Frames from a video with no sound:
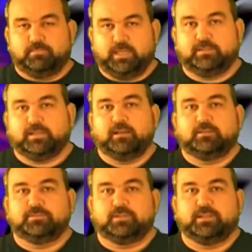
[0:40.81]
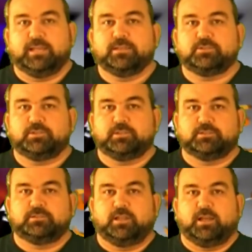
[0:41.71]
Being as how it lives in the desert,
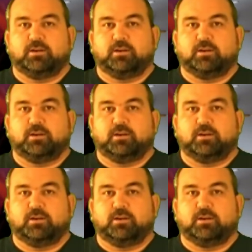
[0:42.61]
there's not